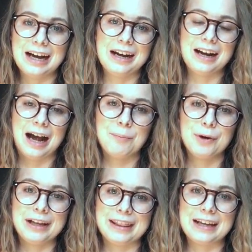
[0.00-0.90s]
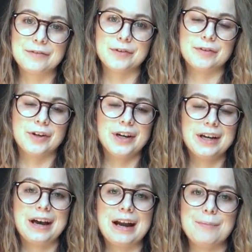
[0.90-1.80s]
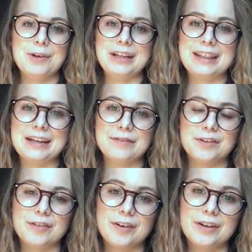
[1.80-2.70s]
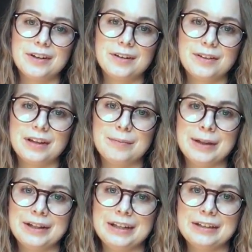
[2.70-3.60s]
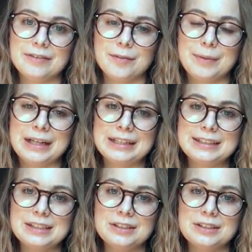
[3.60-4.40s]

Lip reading: I'm really thankful for, and I'm really thankful for the ability for me